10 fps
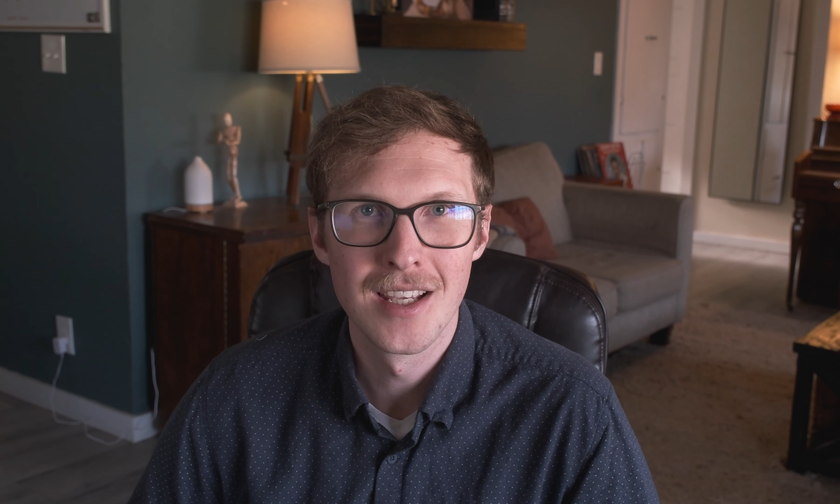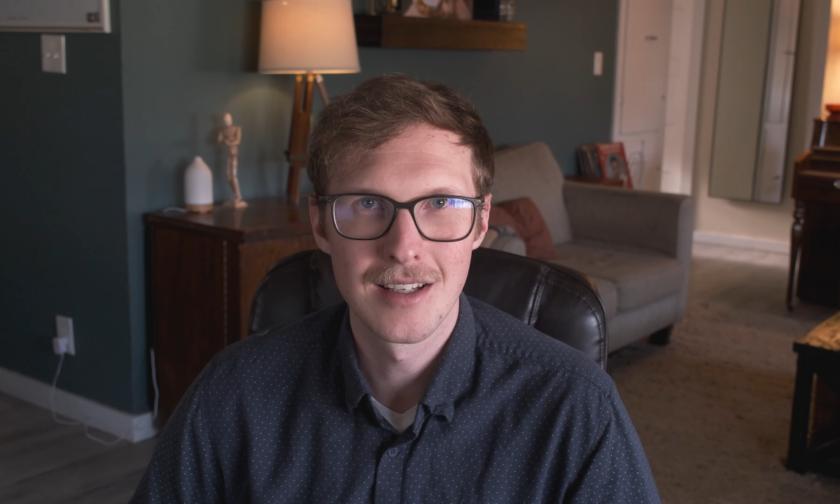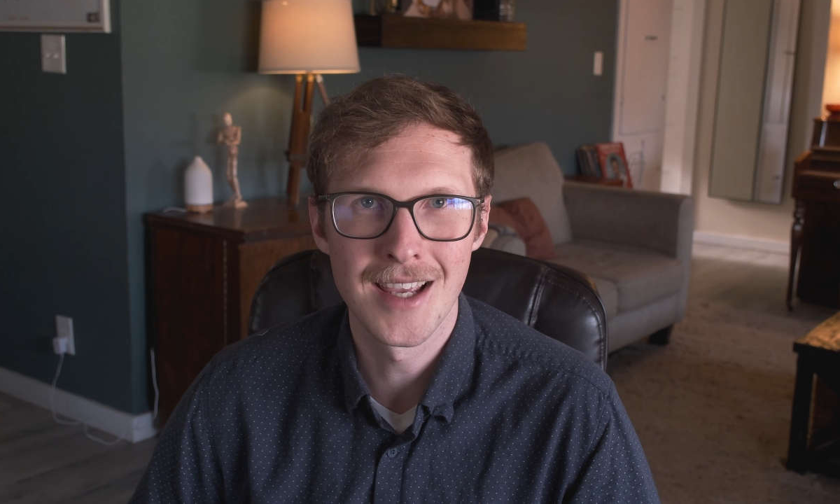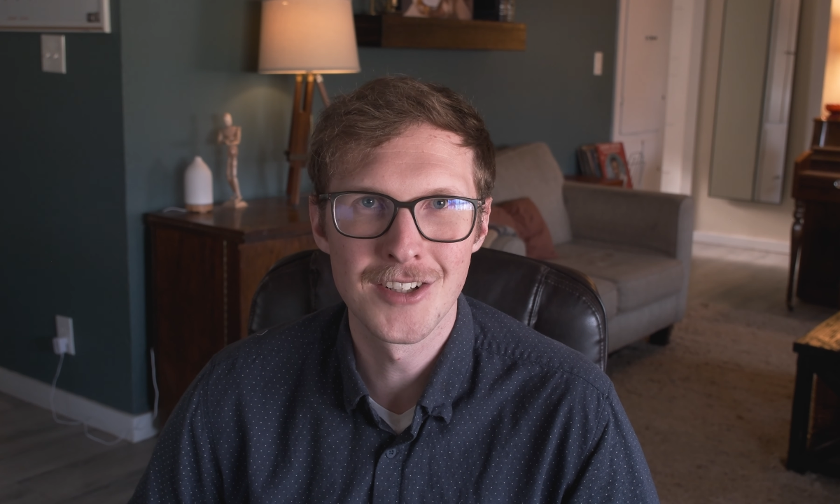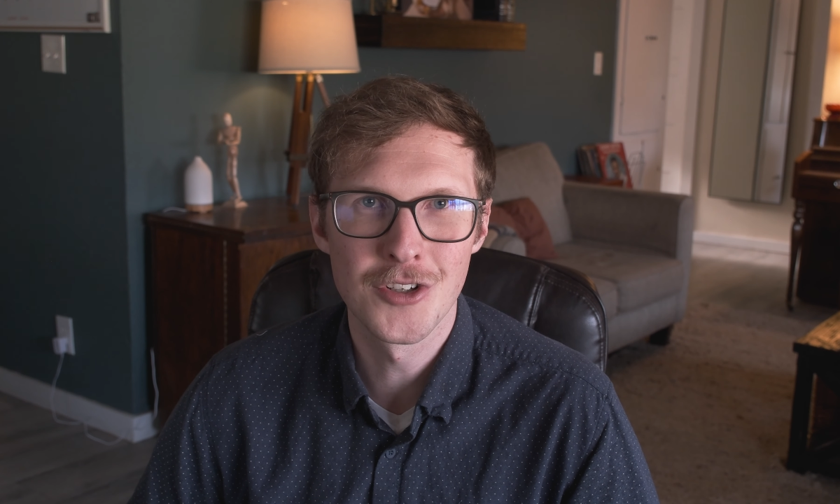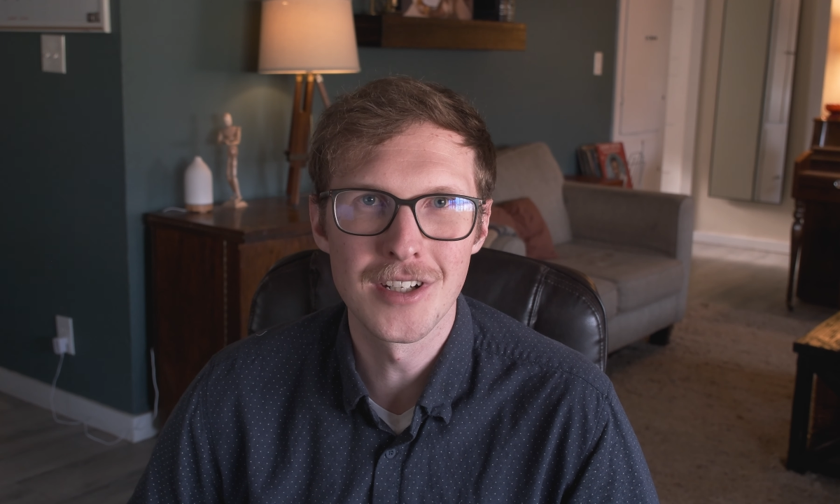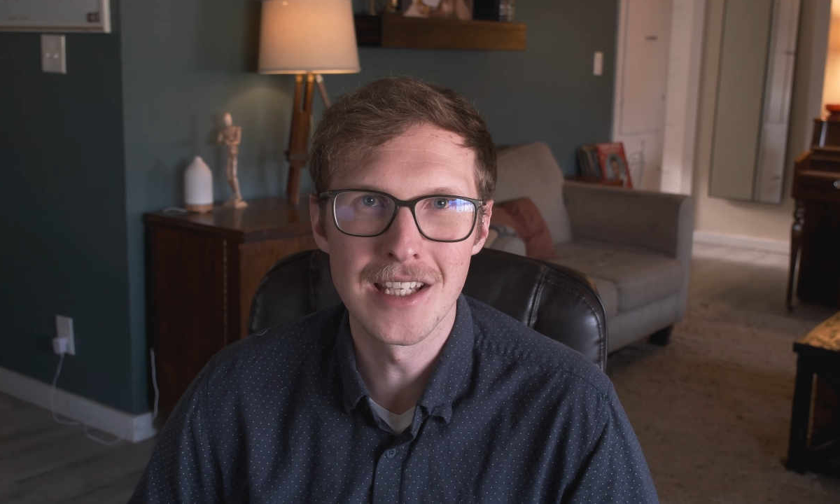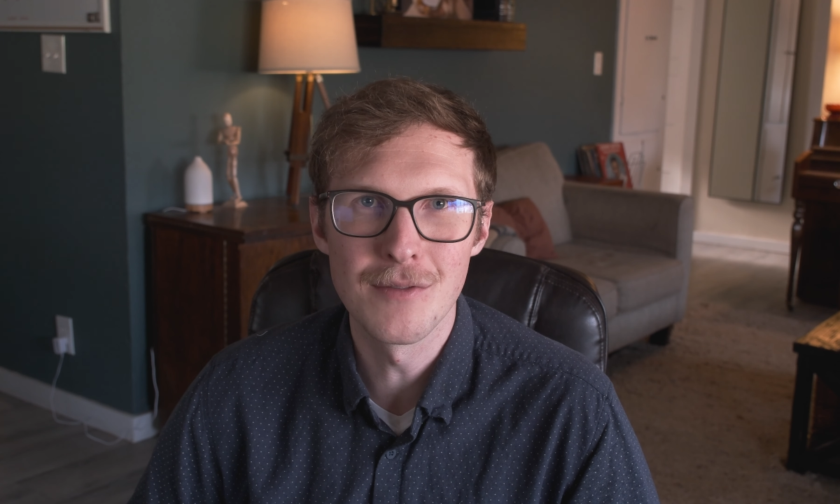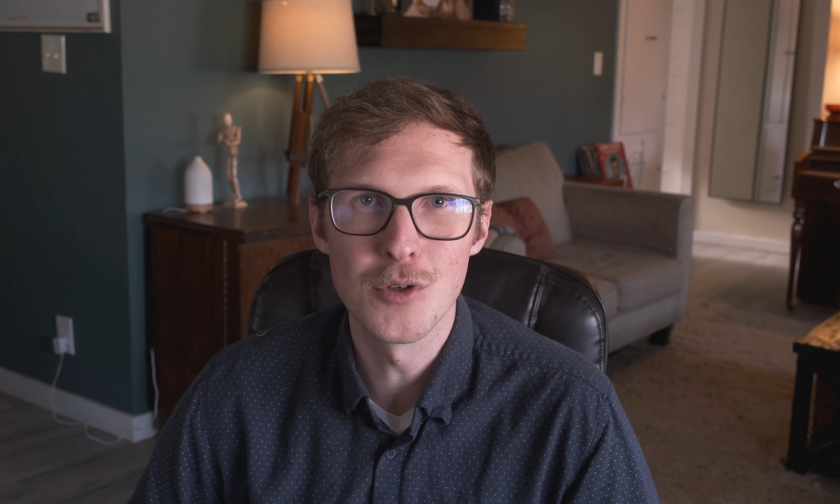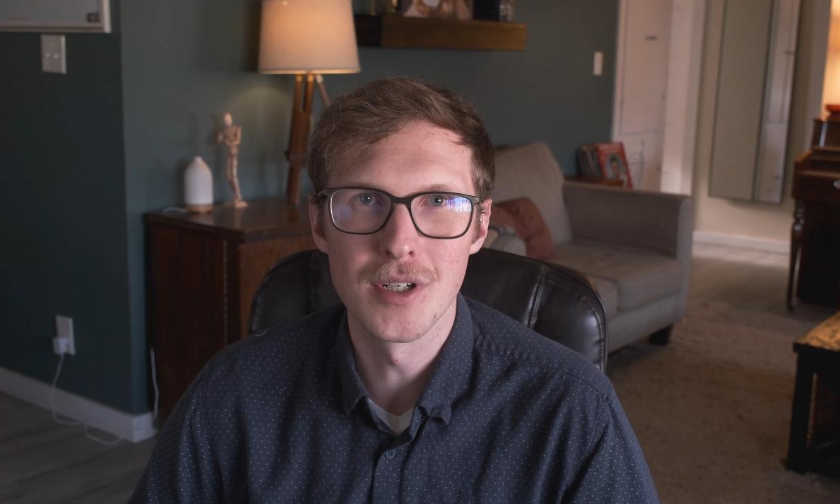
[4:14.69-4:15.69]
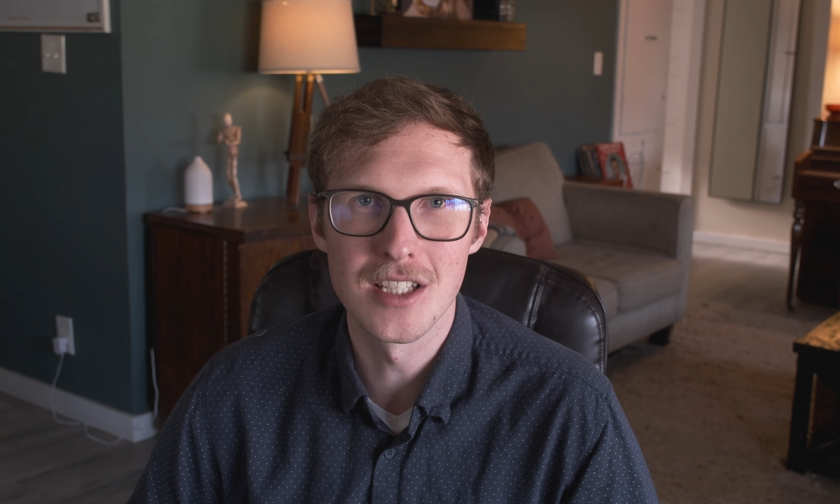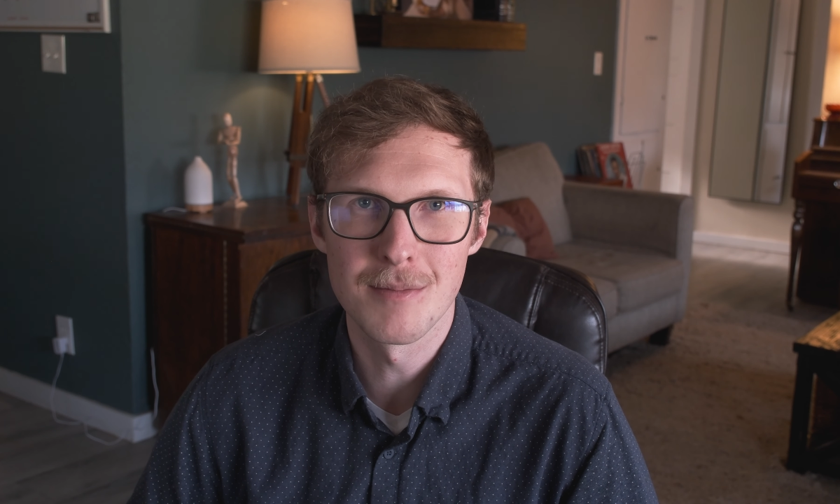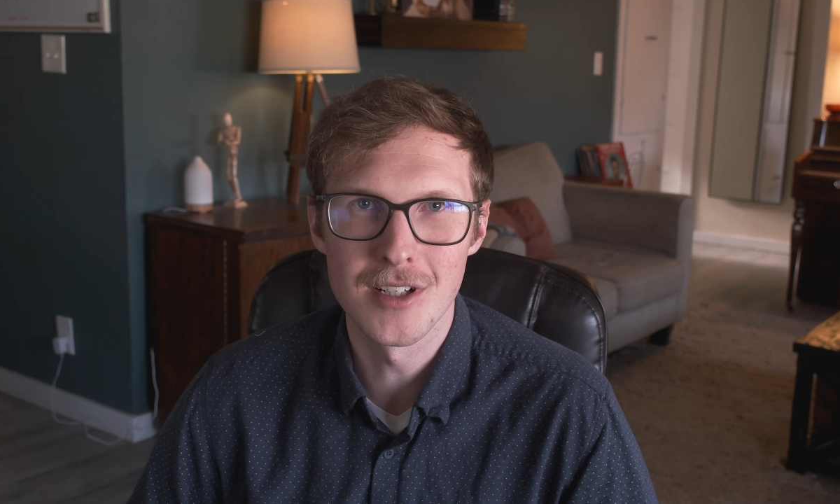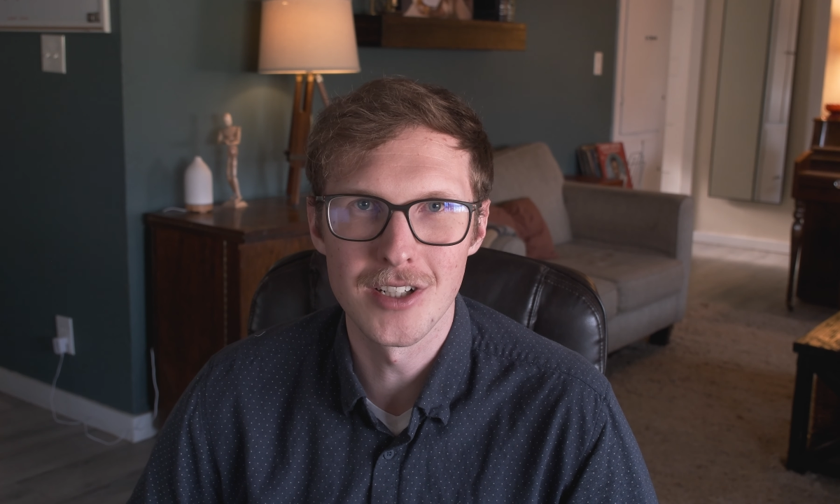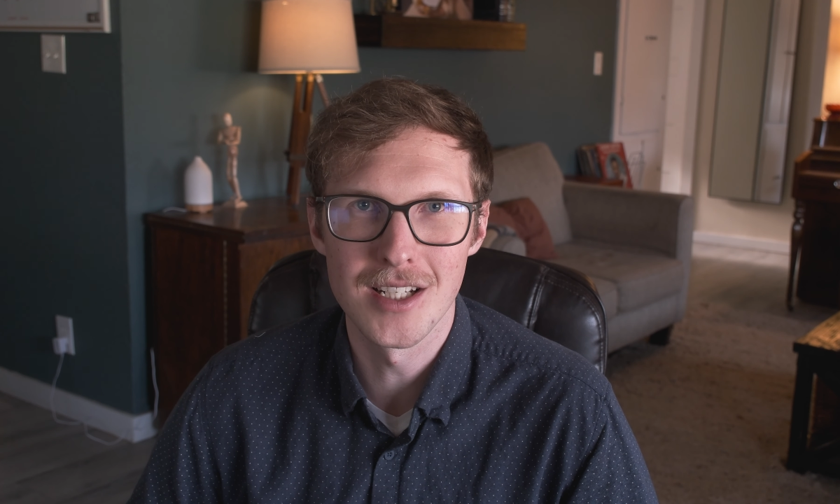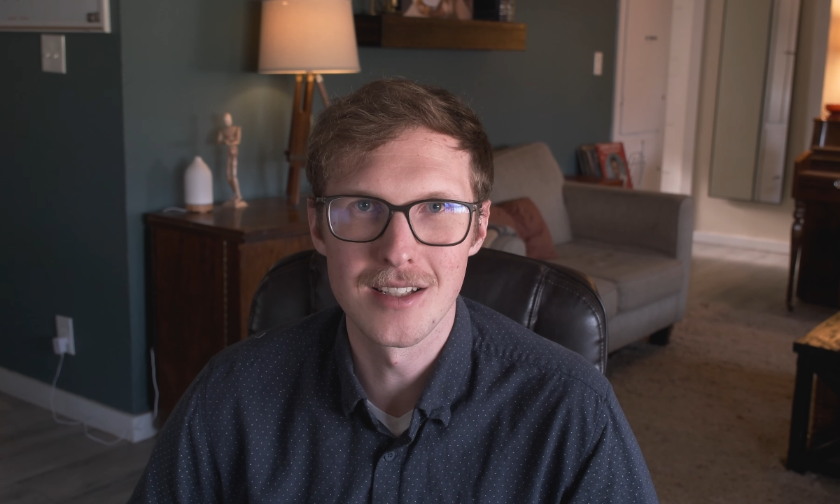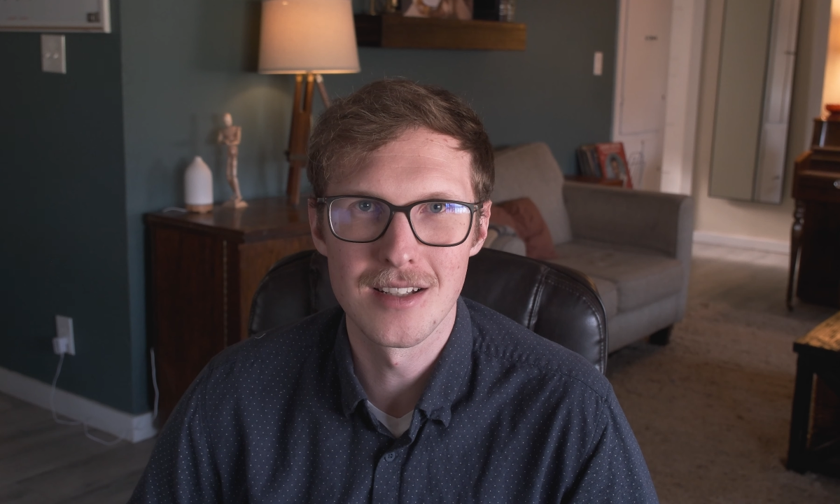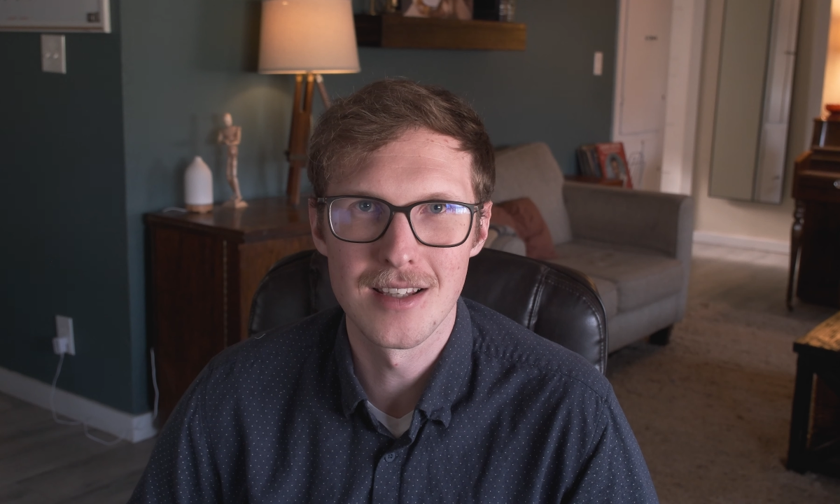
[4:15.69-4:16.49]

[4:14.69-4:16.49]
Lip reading: and is going to give you an experience